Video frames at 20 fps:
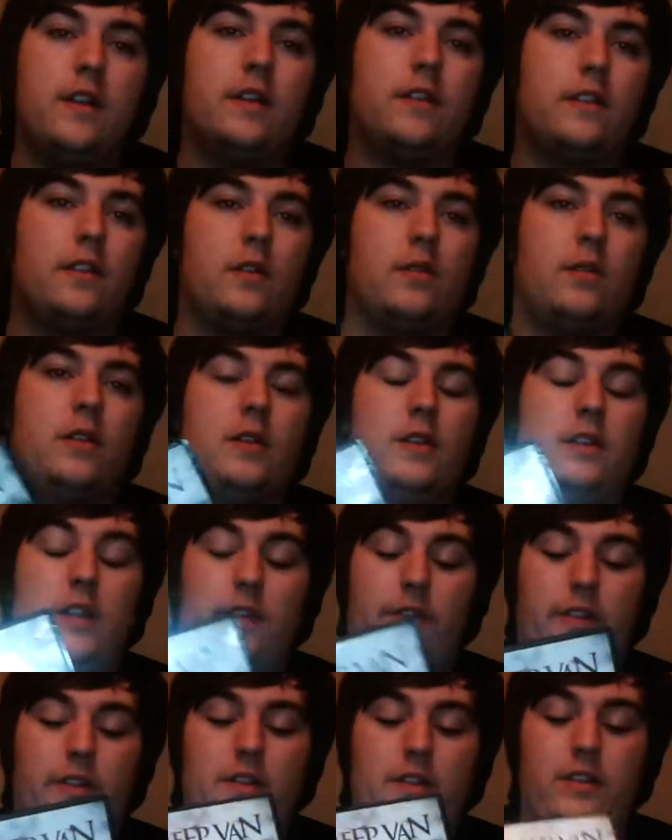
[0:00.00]
So
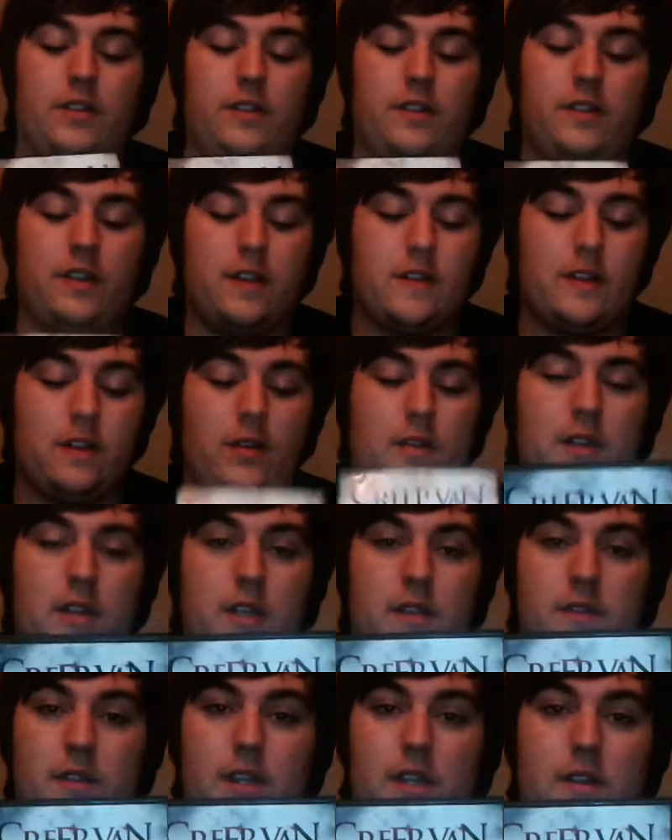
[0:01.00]
definitely should check this out on
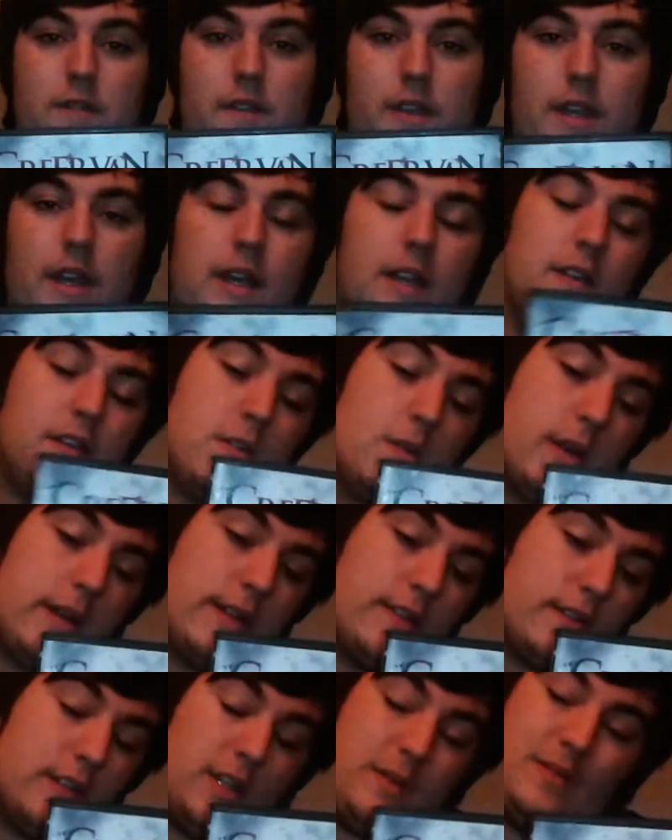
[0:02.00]
DVD if you can. It's
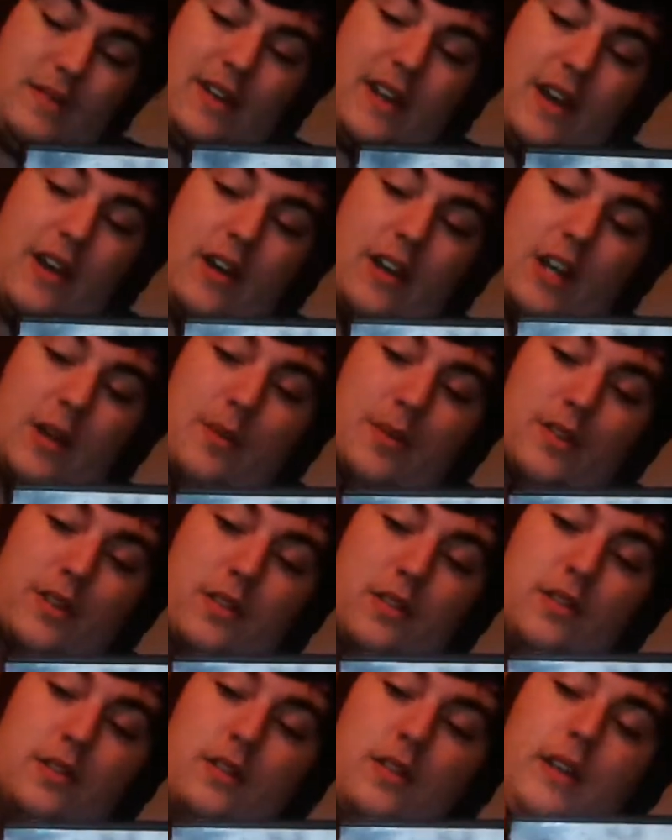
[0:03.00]
quite cheap to get on
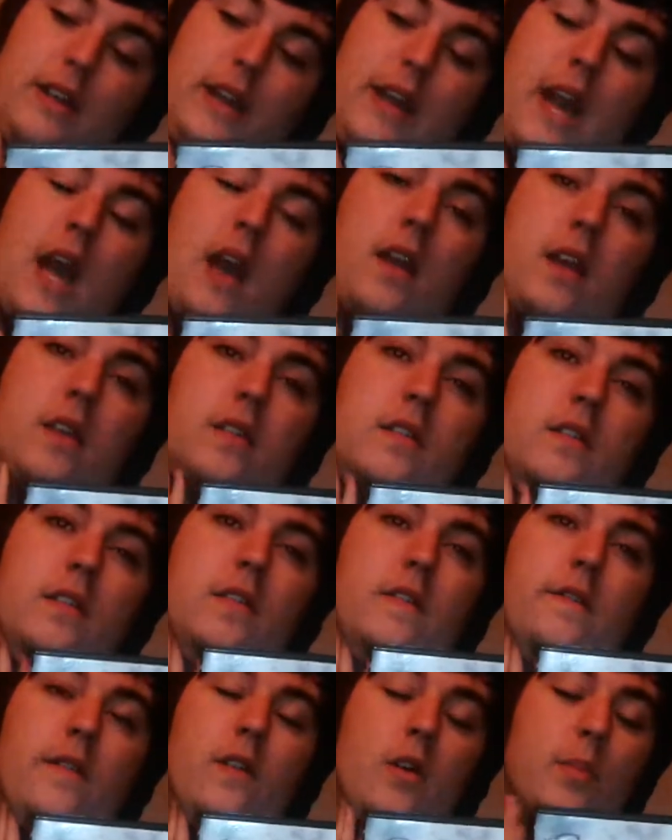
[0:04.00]
Amazon. In Kex,
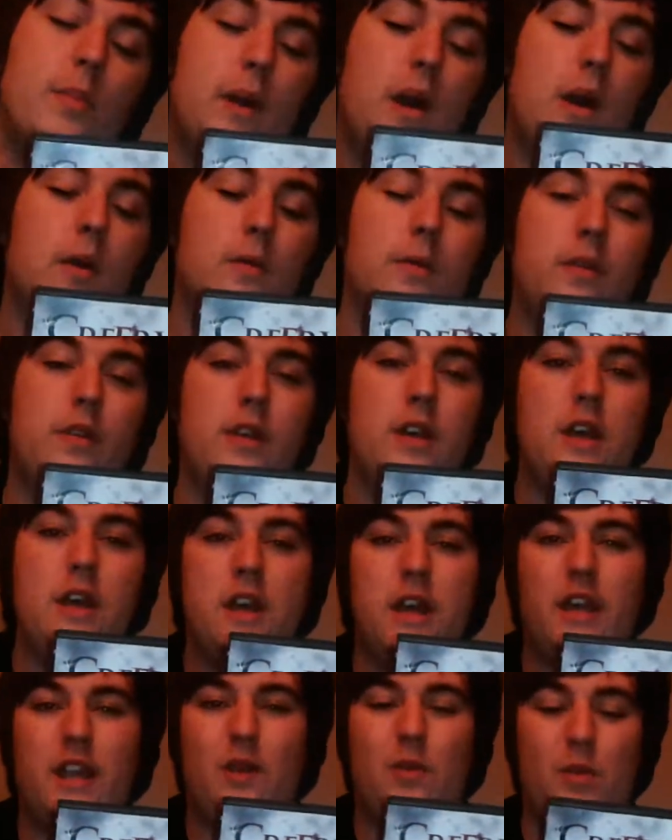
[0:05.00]
it's £4.
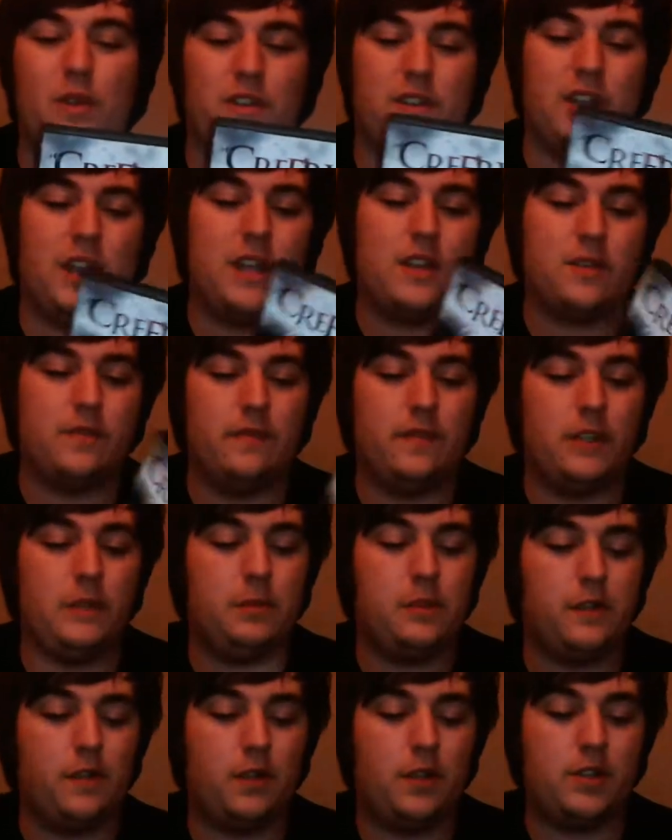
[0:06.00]
It was in HMV
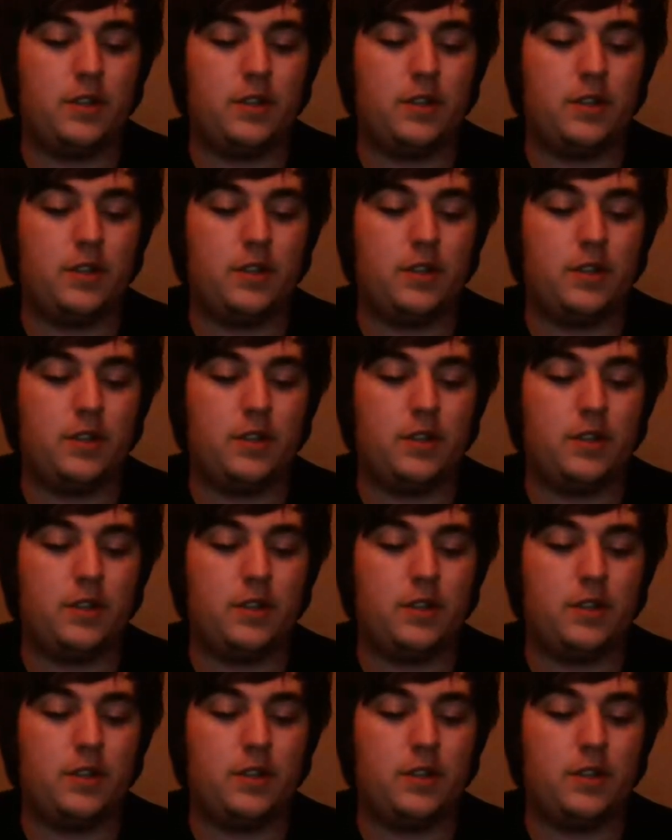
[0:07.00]
before it